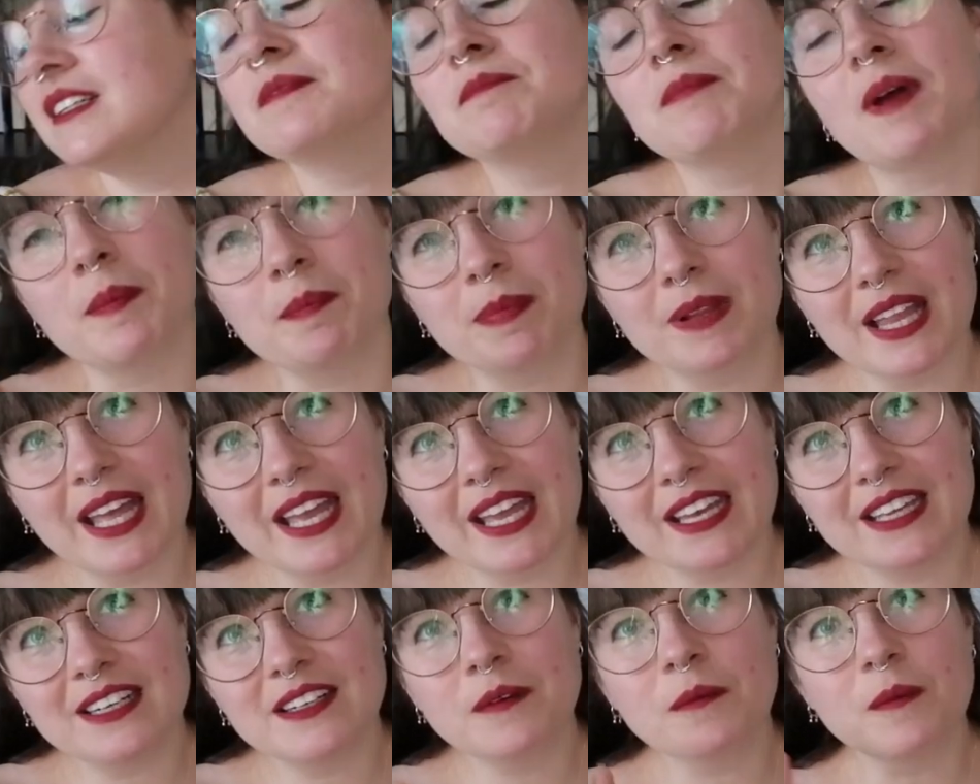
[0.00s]
my
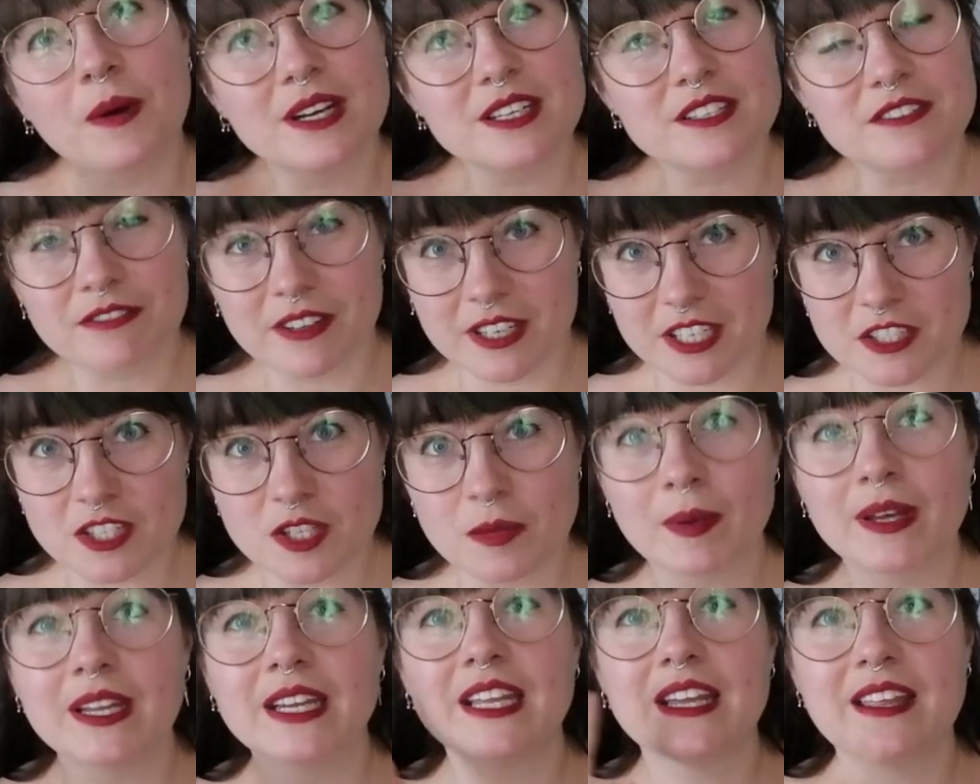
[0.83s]
plan was finish the
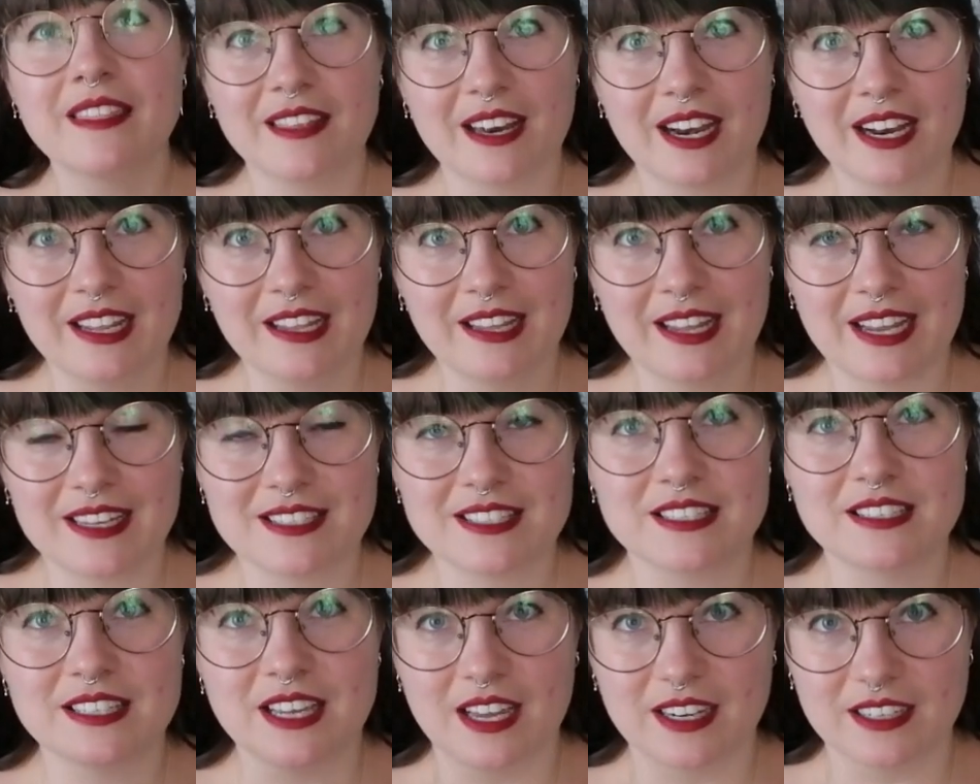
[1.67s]
blanket, then I can cast
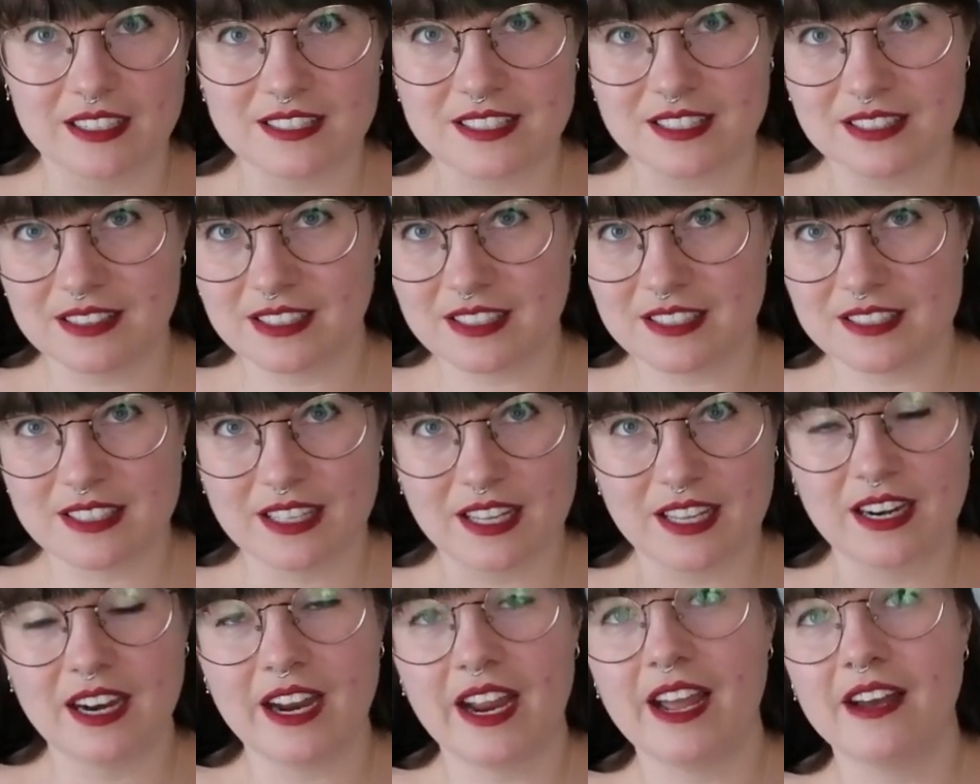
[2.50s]
this on because at least
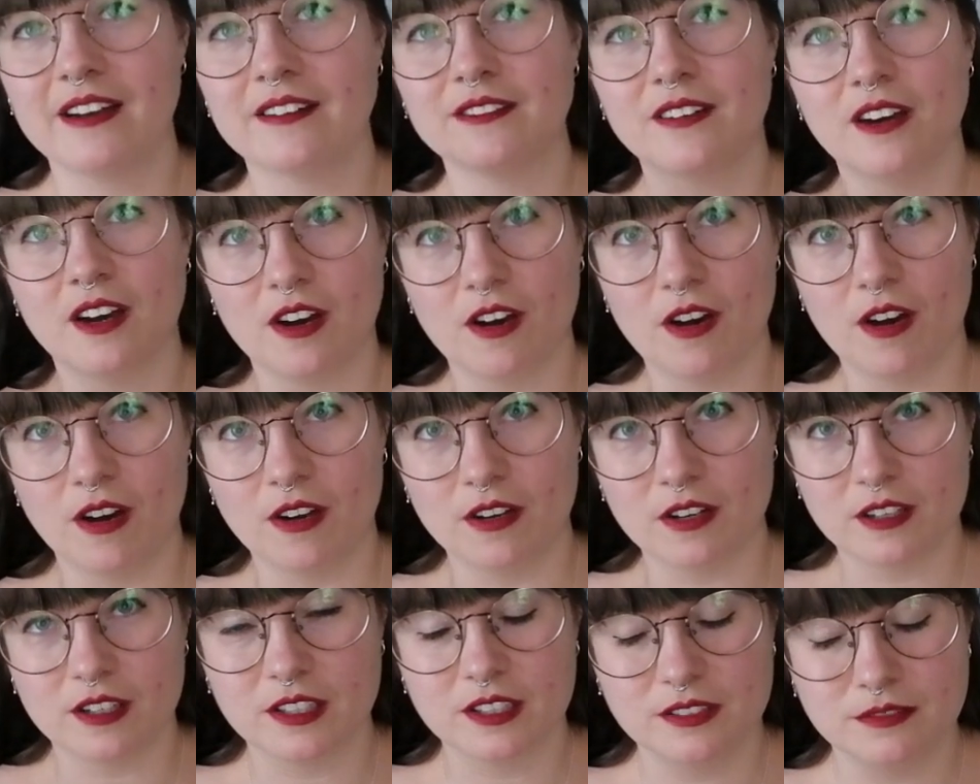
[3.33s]
then I have a
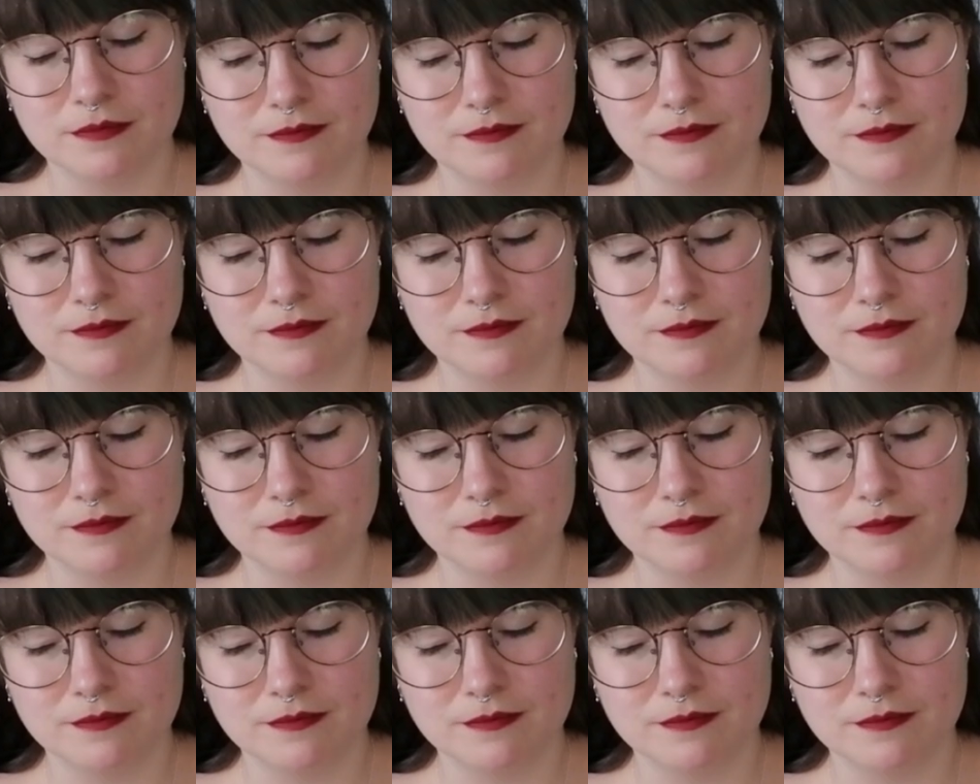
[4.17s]
hunk